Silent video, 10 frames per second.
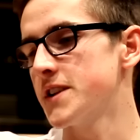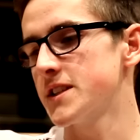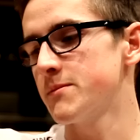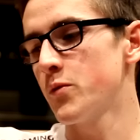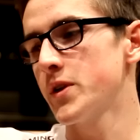for
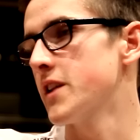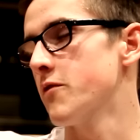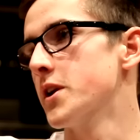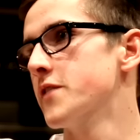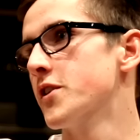example. We didn't
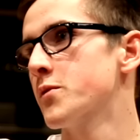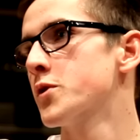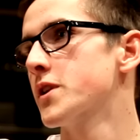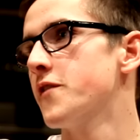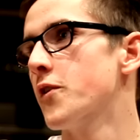have money for it. We
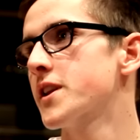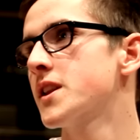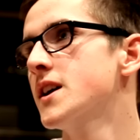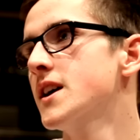couldn't afford it.